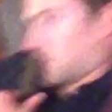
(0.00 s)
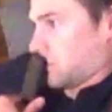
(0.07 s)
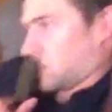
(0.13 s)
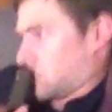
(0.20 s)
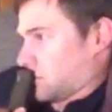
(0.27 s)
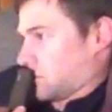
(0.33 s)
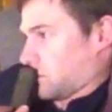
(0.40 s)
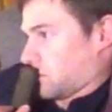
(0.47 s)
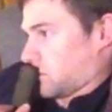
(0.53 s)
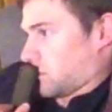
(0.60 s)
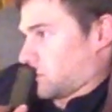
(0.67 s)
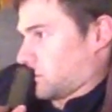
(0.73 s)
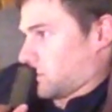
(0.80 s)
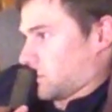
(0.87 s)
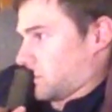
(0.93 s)

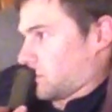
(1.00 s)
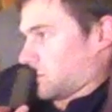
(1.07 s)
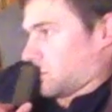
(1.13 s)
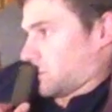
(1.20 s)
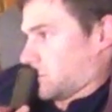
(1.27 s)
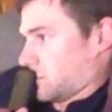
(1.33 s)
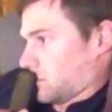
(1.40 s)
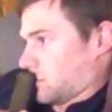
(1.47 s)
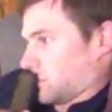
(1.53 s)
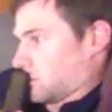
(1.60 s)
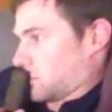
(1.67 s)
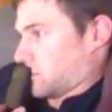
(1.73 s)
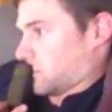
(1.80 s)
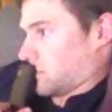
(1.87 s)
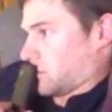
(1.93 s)

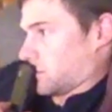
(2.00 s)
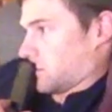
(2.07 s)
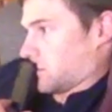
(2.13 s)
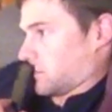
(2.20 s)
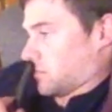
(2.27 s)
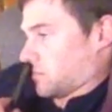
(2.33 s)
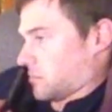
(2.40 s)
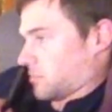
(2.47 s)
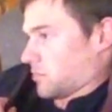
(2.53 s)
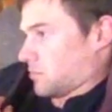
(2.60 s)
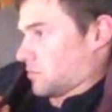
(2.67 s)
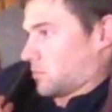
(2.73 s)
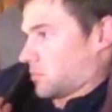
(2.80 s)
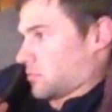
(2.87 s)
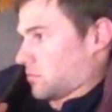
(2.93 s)

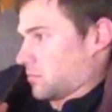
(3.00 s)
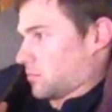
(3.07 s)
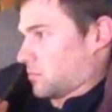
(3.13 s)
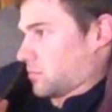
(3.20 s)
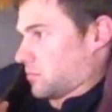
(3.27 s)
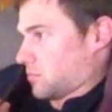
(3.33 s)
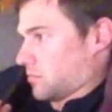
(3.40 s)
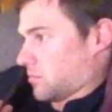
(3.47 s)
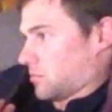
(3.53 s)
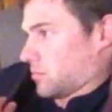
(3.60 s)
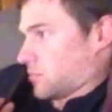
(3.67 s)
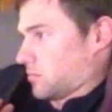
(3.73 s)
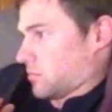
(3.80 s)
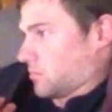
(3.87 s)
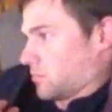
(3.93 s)

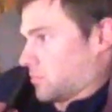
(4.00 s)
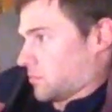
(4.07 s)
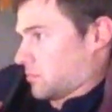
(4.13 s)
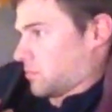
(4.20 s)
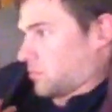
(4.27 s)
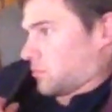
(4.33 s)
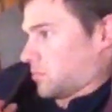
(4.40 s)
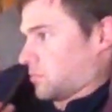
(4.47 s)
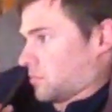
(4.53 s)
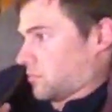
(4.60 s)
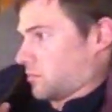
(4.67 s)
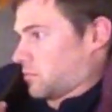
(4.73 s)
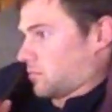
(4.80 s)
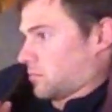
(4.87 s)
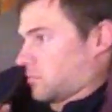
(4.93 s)

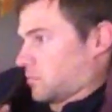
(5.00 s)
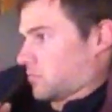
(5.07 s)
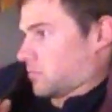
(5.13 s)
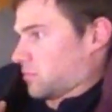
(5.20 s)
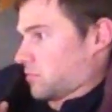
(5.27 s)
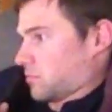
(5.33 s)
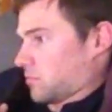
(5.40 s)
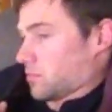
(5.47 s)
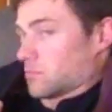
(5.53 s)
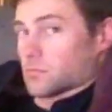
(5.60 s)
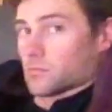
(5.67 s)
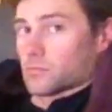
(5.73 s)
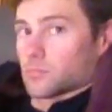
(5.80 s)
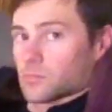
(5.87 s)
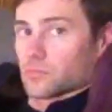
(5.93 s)

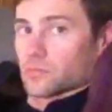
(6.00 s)
Nobody speaks.